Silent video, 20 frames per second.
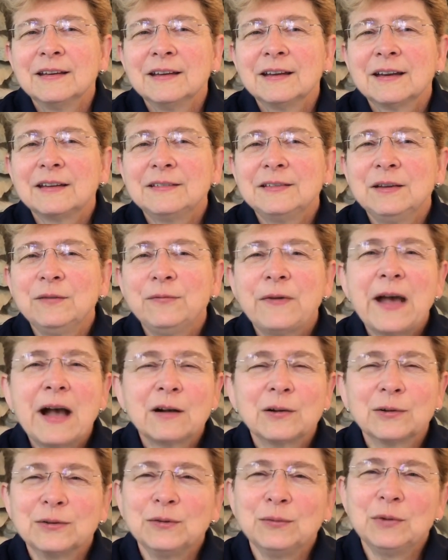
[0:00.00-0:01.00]
I see
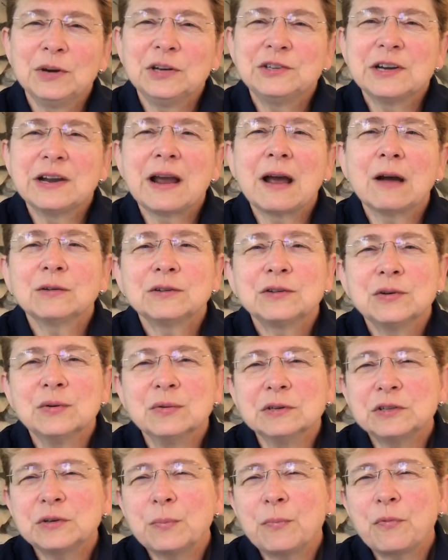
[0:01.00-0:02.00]
faculty reaching out to
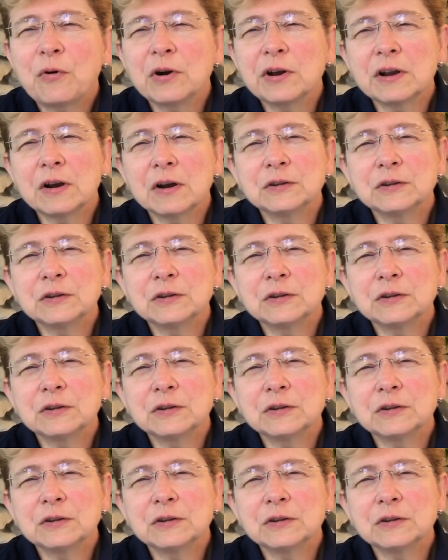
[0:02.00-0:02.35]
and supporting